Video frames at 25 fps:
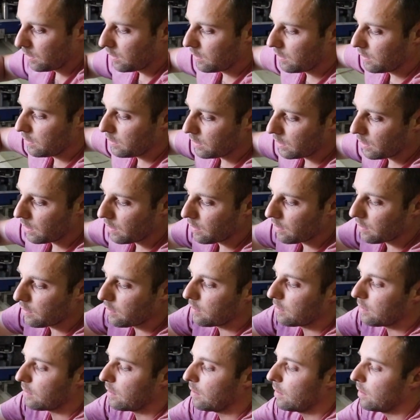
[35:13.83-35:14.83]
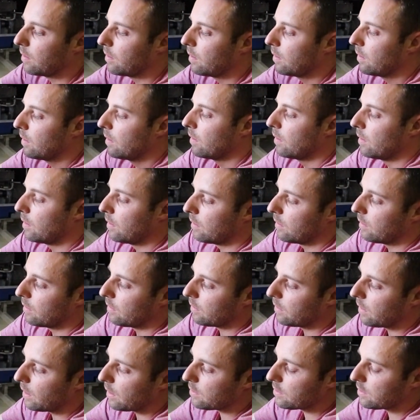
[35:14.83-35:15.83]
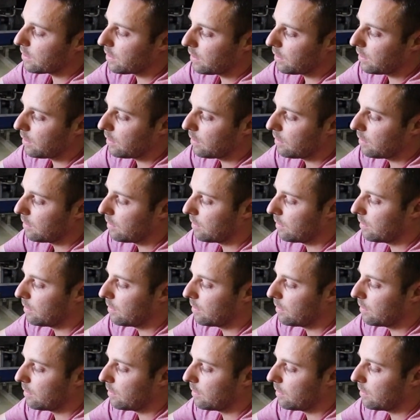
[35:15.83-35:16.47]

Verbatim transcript: Then you get this gadget here.